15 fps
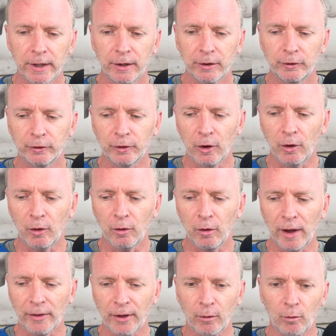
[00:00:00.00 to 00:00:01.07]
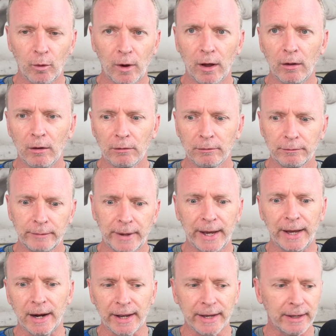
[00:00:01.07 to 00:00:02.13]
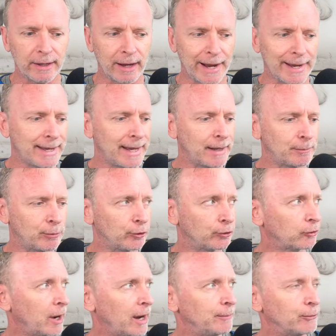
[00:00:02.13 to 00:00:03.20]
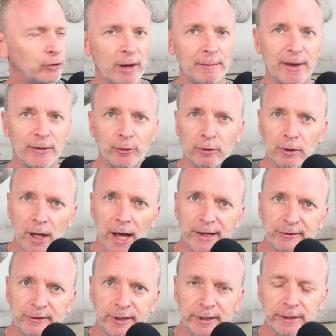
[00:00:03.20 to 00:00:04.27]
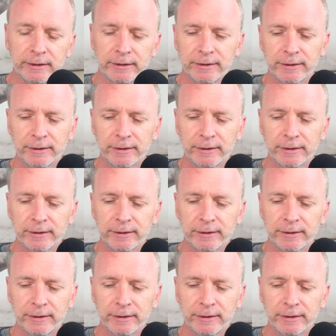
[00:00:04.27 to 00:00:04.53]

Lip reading: So I thought, well, man, I can't prescribe trimethylglycine,